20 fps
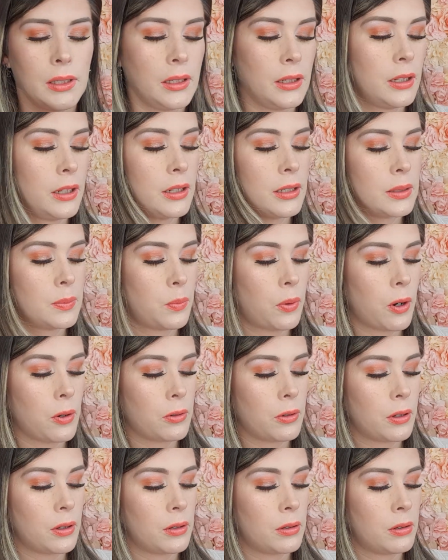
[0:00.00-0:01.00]
That's
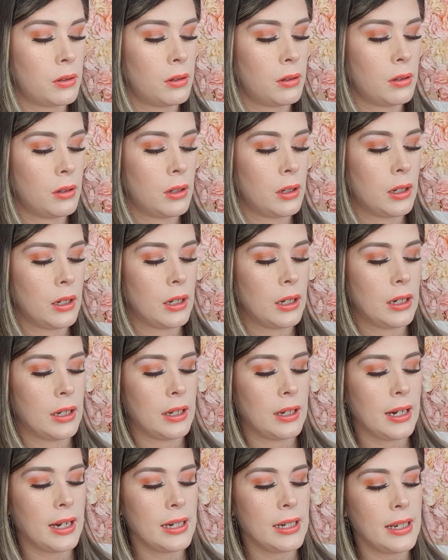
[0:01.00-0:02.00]
broken.
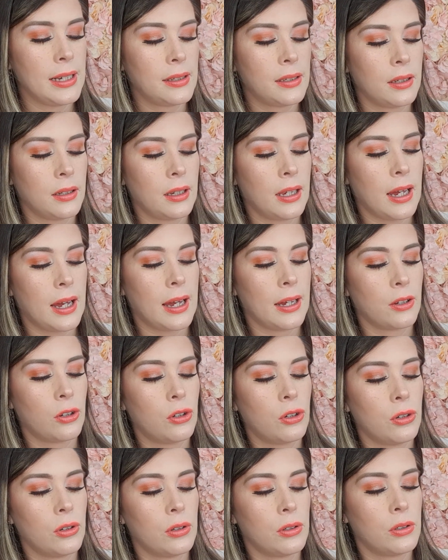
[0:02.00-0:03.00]
I need to get a
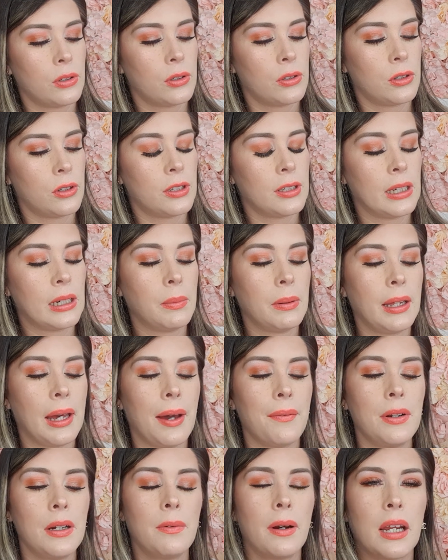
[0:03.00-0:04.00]
good... Does anybody
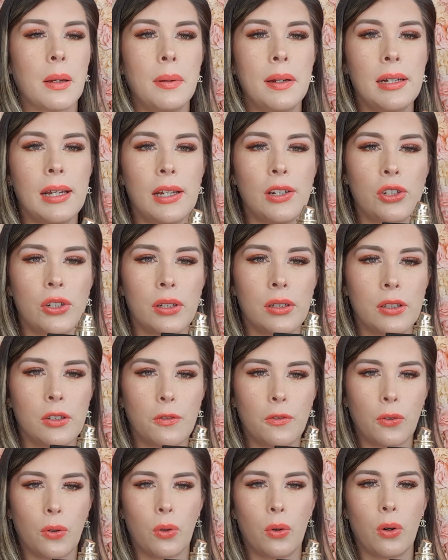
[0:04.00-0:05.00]
have any recommendations
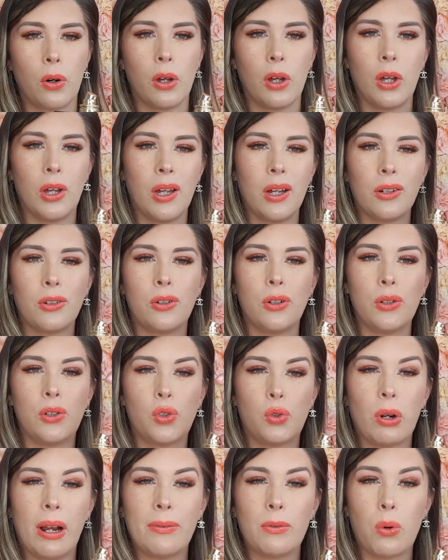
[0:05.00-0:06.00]
for good
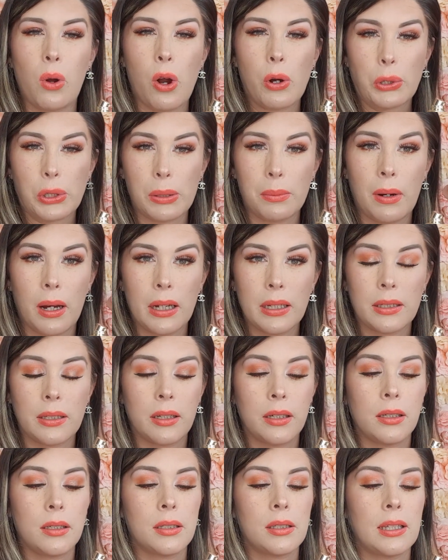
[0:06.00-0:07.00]
travel
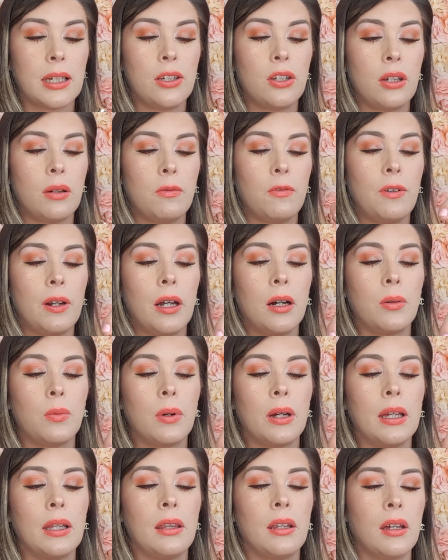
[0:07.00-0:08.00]
optimizers that you can fill up
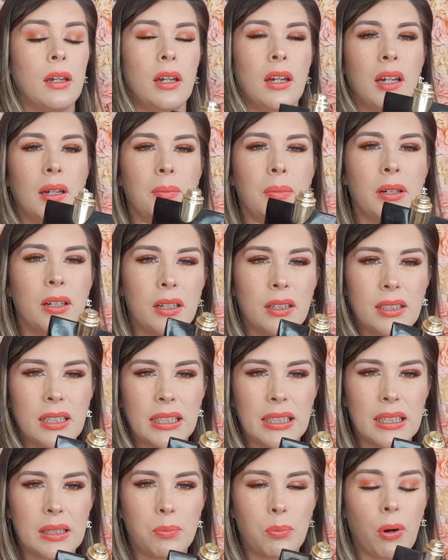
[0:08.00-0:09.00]
with? Because
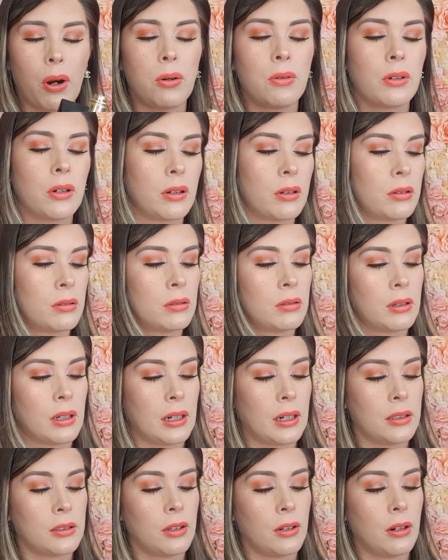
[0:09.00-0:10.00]
this is broken
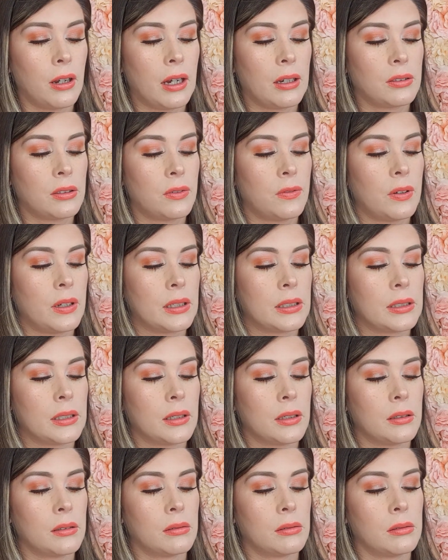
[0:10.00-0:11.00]
and I didn't know how to fix it.